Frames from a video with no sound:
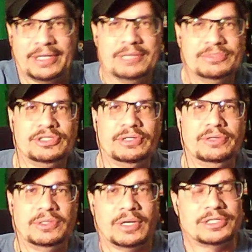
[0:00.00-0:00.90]
My name's Joe.
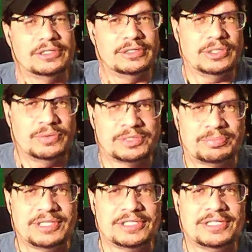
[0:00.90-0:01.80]
You're watching the Joe Wentz
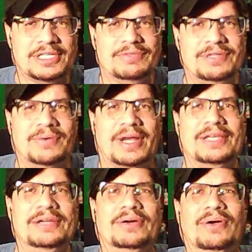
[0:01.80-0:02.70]
Project TV right
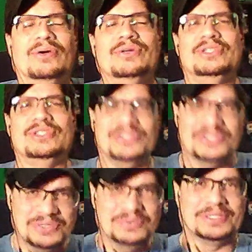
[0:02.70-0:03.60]
here on
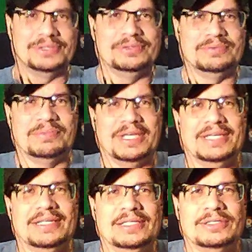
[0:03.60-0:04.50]
YouTube,
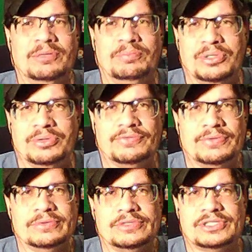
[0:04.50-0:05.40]
man. It's a
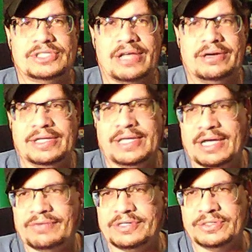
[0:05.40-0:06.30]
beautiful Saturday
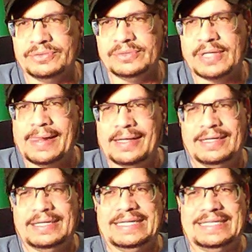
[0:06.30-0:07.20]
afternoon.
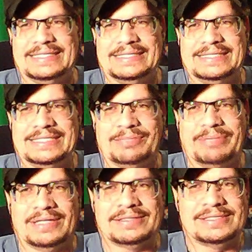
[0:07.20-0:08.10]
It's
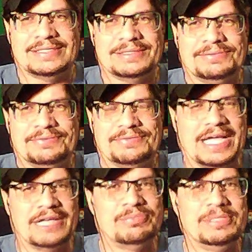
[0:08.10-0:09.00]
about
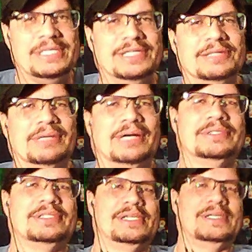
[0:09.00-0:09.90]
5 p.m., I
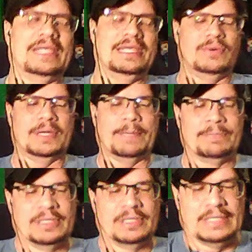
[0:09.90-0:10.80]
would say. Anyway,
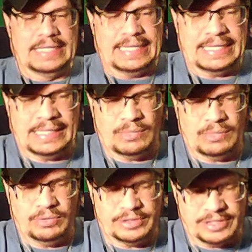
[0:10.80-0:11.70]
I
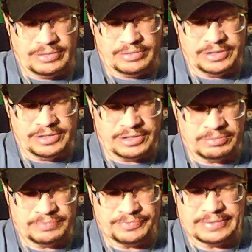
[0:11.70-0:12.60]
wanted to get on here
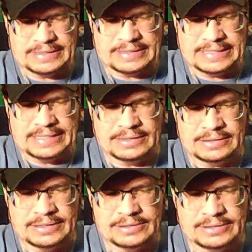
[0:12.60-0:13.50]

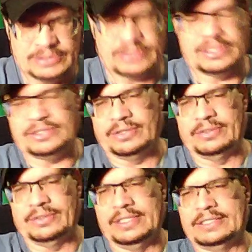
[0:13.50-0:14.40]
and just touch
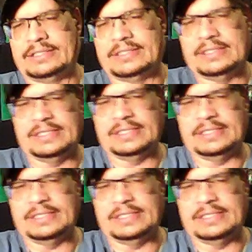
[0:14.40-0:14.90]
on this